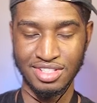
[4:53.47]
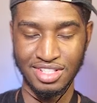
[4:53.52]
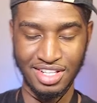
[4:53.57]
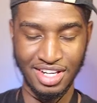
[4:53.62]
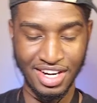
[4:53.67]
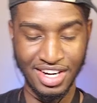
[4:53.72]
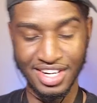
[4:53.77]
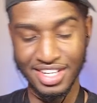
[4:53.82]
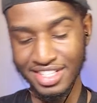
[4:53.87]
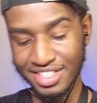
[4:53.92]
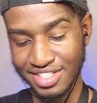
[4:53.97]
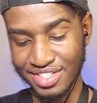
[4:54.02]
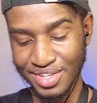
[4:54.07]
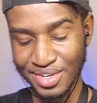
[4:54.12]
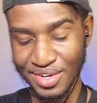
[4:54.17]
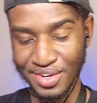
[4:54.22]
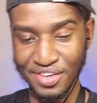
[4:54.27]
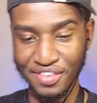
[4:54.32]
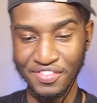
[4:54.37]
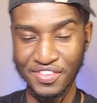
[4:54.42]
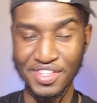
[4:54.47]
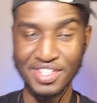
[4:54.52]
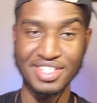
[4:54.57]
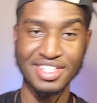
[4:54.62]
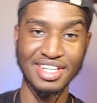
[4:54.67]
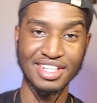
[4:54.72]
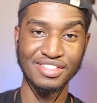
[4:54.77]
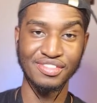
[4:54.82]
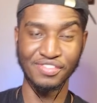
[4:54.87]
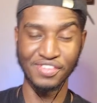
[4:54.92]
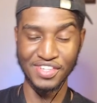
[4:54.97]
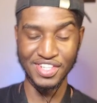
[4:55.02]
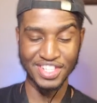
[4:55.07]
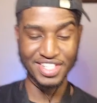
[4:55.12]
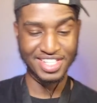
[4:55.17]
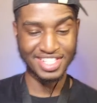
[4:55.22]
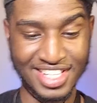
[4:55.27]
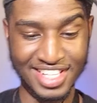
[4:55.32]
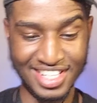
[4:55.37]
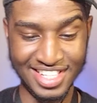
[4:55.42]
All right, so first things
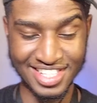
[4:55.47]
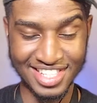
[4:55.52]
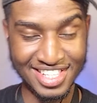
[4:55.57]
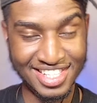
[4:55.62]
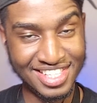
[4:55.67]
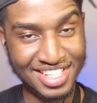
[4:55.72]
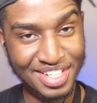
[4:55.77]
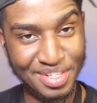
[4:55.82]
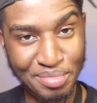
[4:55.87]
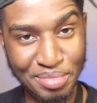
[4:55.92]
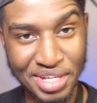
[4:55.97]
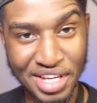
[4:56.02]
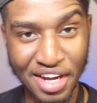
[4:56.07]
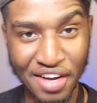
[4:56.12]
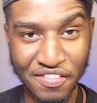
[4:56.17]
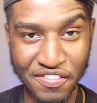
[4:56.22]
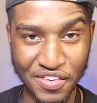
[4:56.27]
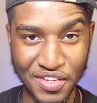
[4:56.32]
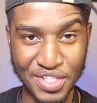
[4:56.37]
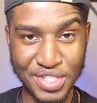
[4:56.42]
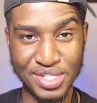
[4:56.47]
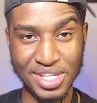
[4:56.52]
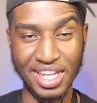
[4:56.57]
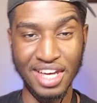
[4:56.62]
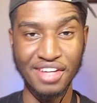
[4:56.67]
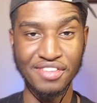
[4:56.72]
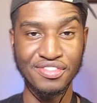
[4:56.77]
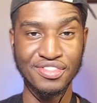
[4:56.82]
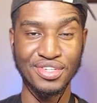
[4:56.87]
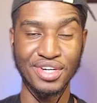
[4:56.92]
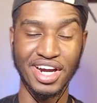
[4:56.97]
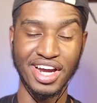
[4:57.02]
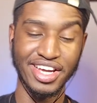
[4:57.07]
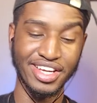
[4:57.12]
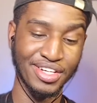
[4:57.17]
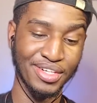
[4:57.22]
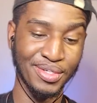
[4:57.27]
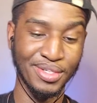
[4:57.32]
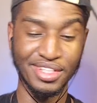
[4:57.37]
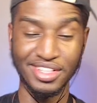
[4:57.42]
first, is this going to be our first love
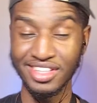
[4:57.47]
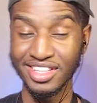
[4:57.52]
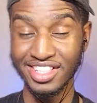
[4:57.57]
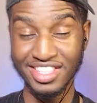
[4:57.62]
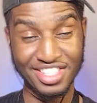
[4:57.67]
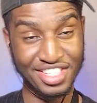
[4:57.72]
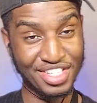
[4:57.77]
triangle in this